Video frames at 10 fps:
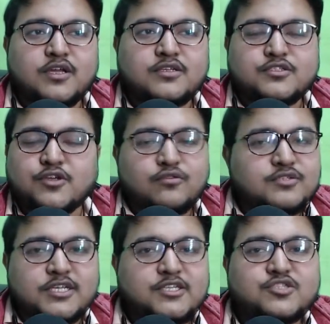Don't
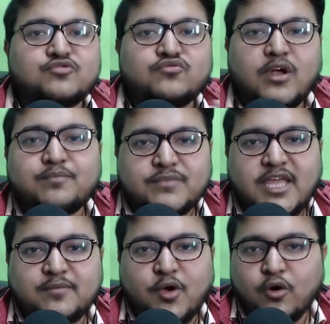interrupt
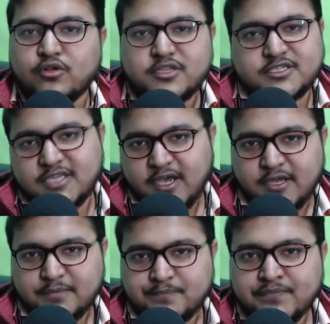them all the
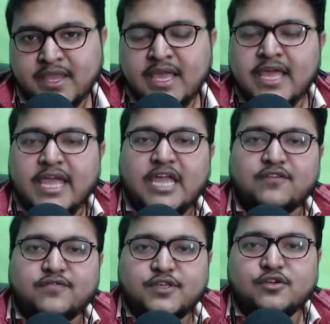time.
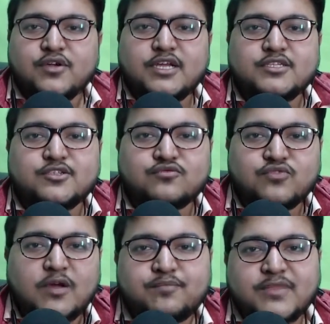If you
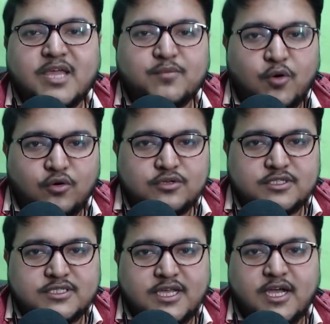interrupt them all the
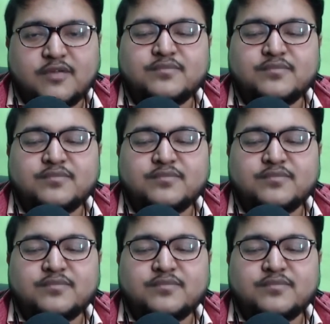time,